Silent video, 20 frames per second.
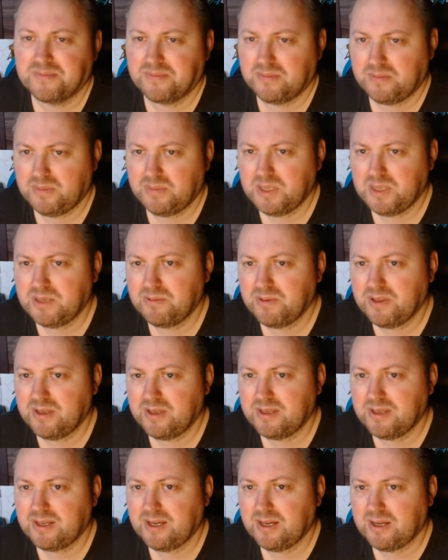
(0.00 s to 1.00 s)
but with
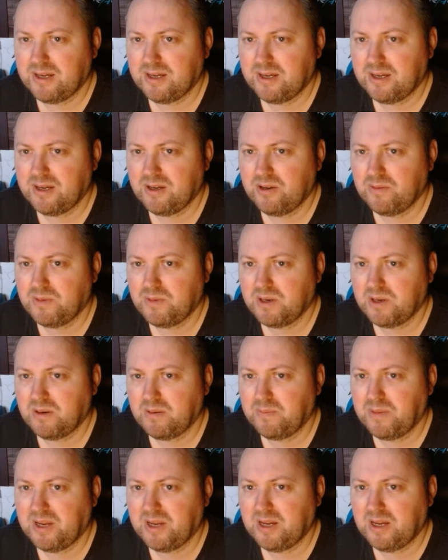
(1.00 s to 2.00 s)
this king, yeah, humanly
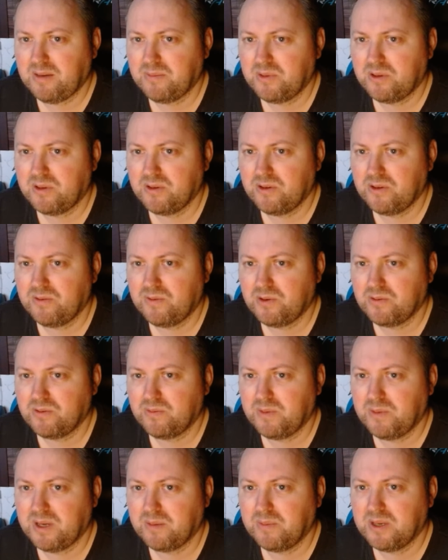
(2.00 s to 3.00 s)
playable, you won't
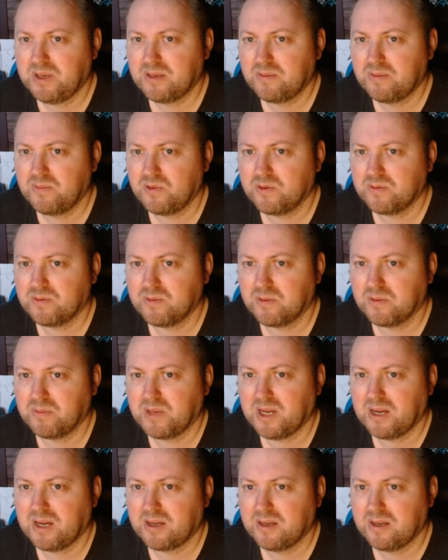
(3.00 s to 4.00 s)
make best moves with
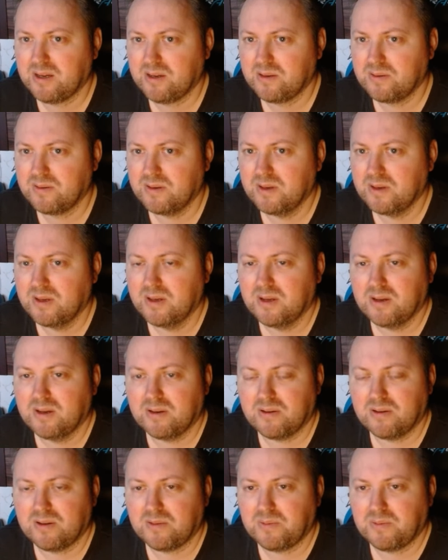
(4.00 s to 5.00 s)
black, yeah,
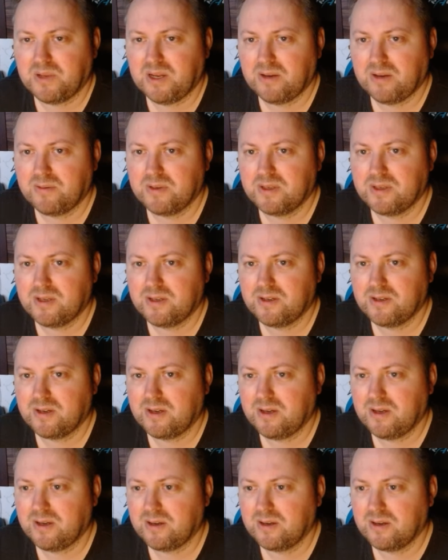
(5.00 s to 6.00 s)
while playing with such a
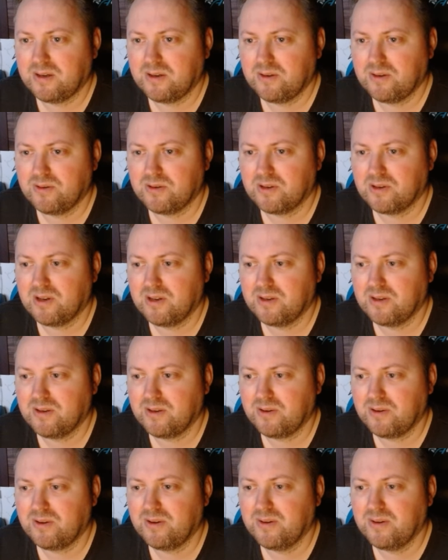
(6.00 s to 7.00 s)
king usually.
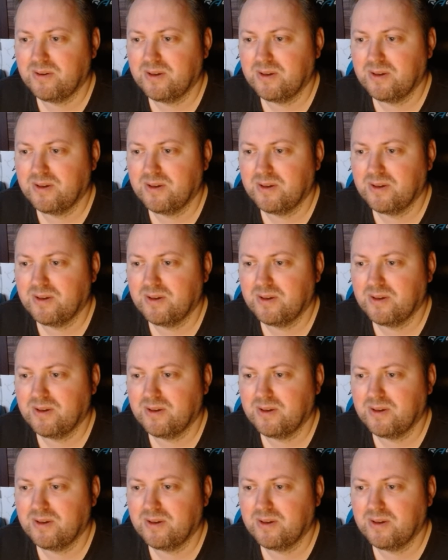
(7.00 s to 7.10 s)
So